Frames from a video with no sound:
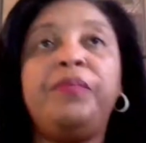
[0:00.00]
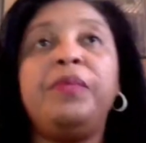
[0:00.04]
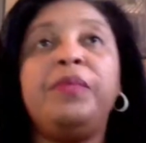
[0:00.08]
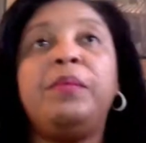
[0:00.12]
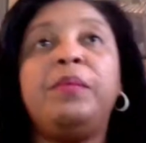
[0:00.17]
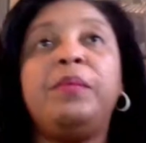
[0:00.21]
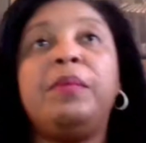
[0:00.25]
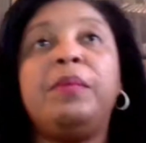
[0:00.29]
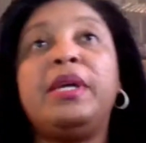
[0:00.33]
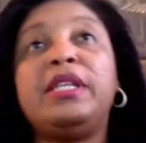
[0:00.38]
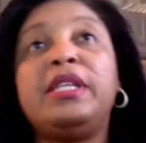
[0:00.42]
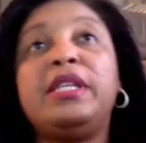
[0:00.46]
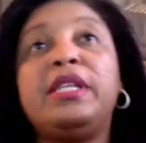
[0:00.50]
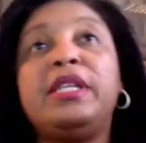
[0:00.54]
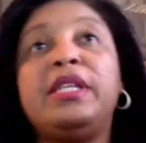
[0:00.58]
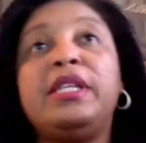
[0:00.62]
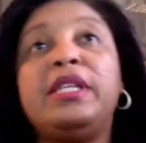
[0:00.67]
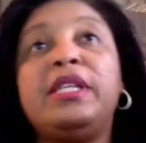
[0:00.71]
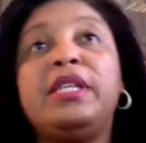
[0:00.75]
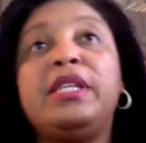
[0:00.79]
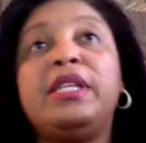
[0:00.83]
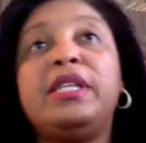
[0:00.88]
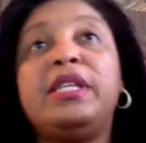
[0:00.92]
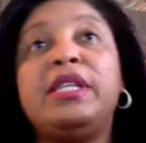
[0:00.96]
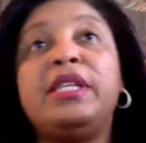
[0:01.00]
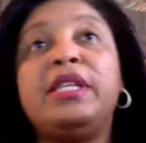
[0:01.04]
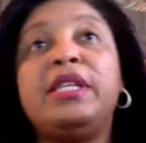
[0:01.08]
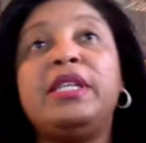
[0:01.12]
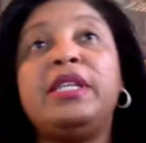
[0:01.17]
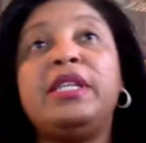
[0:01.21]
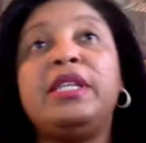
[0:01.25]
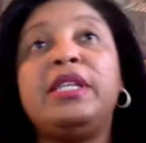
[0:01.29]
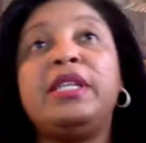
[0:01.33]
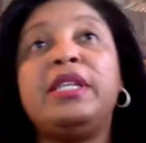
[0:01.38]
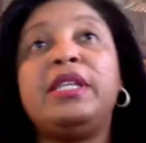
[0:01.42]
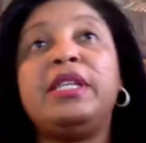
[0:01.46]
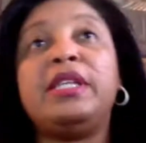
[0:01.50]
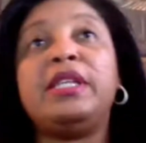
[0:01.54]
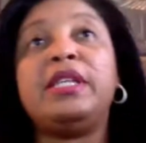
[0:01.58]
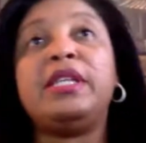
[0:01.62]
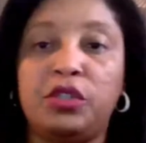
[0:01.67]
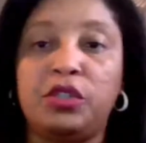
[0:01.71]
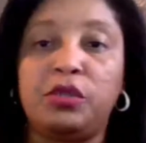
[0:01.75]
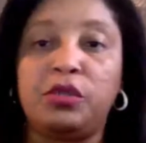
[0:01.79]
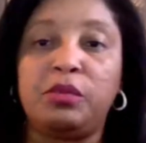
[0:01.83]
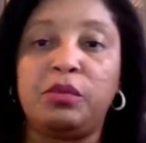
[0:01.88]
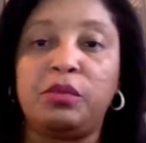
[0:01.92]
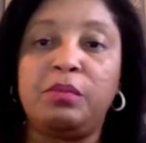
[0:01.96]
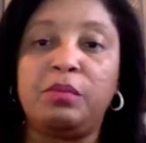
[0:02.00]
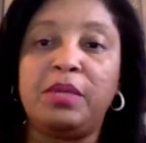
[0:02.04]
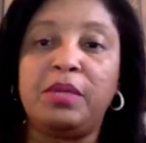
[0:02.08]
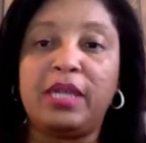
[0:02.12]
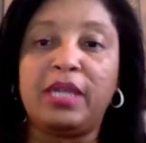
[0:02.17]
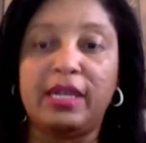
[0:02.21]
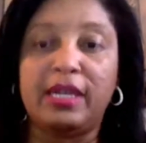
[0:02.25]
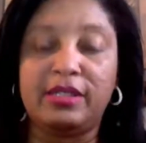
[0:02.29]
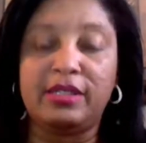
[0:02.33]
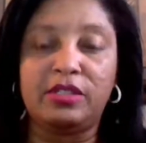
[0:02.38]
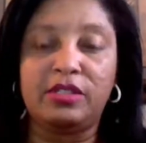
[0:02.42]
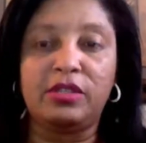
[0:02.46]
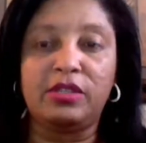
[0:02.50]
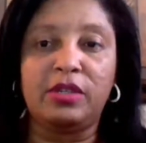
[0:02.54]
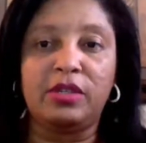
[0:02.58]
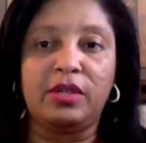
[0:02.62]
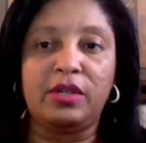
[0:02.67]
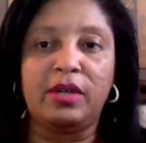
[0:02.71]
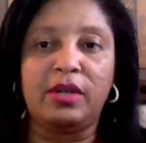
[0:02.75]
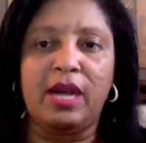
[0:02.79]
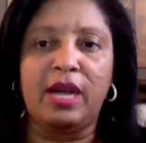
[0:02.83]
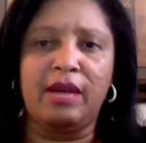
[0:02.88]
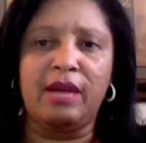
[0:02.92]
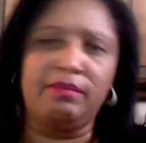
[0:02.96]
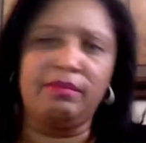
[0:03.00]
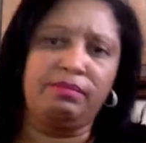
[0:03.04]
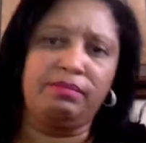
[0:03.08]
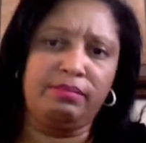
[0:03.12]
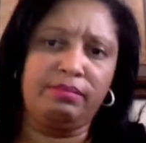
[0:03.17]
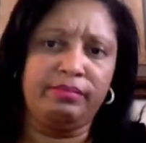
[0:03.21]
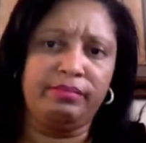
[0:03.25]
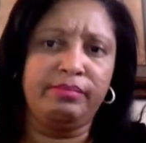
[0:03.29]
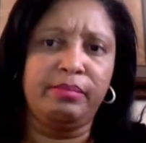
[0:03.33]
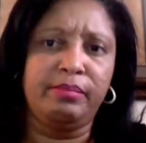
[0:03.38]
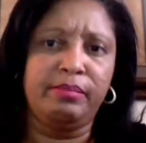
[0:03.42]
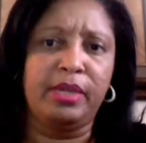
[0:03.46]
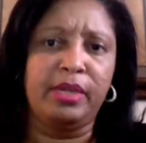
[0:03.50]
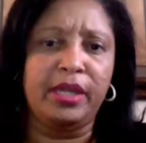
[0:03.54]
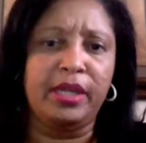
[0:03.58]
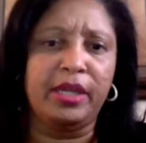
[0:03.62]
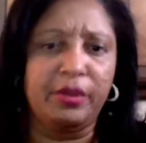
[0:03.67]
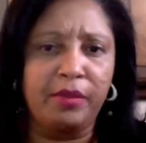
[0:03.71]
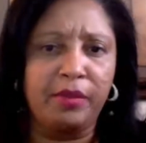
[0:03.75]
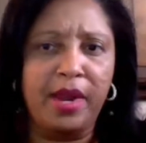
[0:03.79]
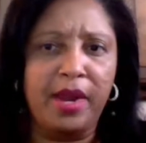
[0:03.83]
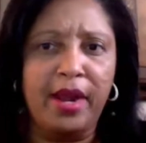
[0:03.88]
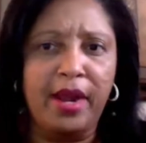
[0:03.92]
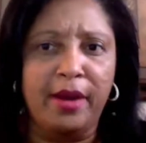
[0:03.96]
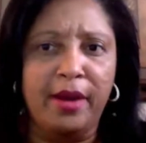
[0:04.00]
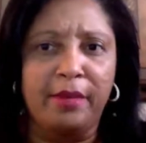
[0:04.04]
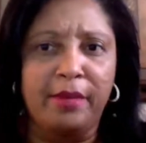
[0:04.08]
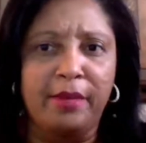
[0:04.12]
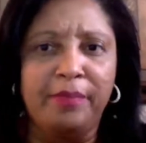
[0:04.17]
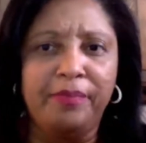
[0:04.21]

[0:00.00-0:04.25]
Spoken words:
But it took me 8 months to do because, I played around.